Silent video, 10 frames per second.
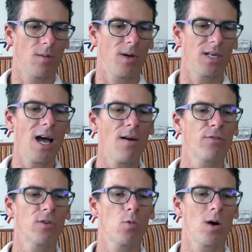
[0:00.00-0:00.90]
But
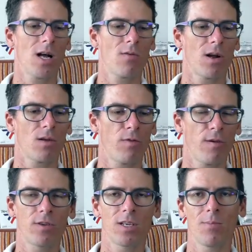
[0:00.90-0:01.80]
after 1 hour and
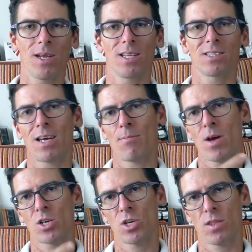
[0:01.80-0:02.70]
15 minutes, I
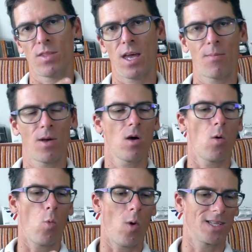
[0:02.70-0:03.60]
measured them
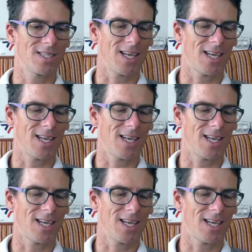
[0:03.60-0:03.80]
once